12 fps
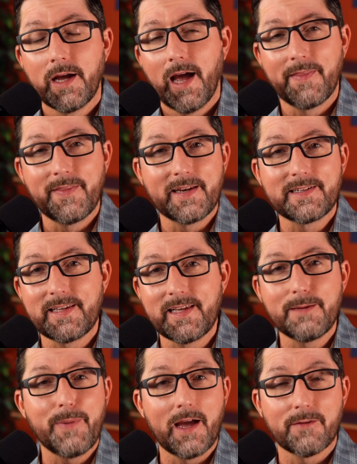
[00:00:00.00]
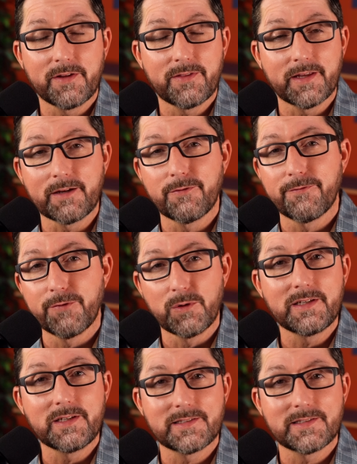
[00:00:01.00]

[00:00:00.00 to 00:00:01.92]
and then keep everything fully